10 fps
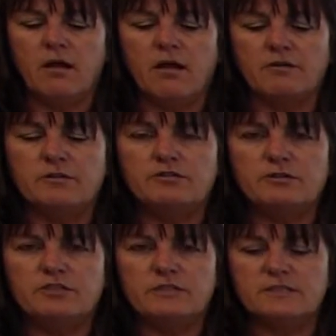our
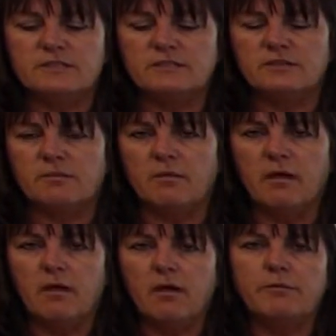nutrition system,
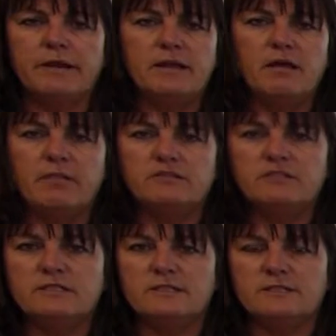our
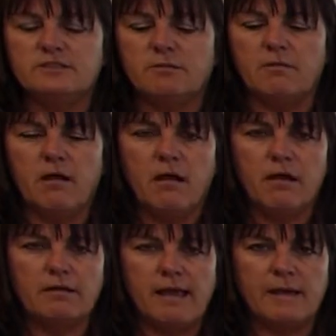radiology system,
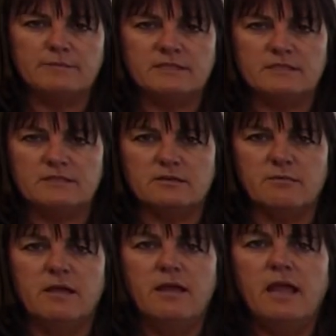our lab
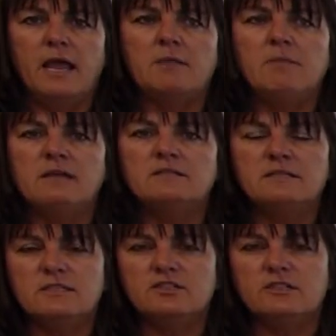system, and make
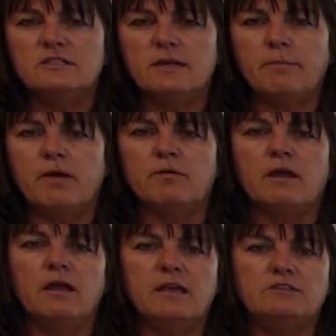decisions about
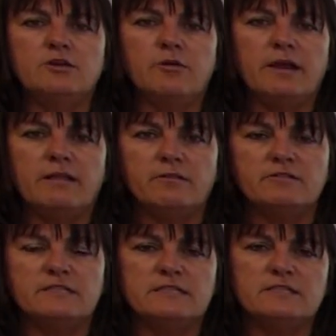integrating
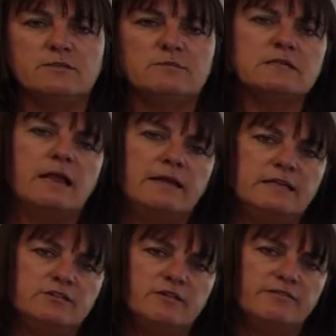those systems and
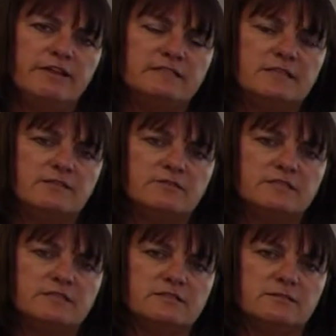interfacing
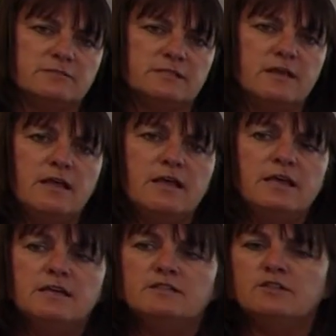those systems.
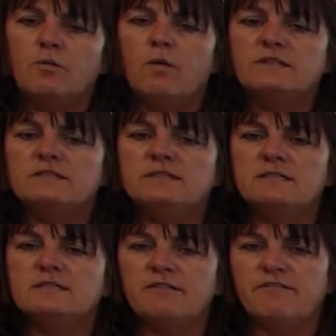So what does
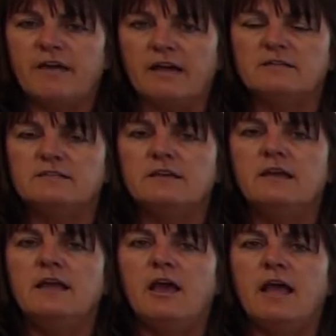this affect?
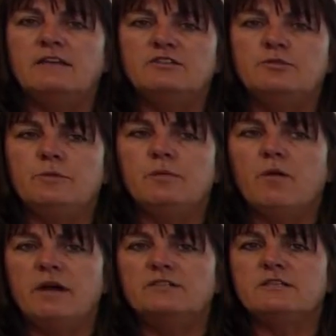And do we
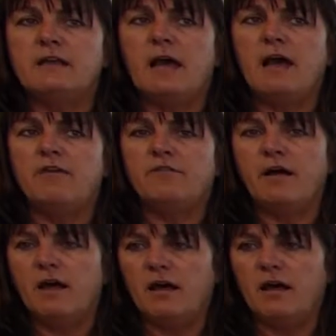want to have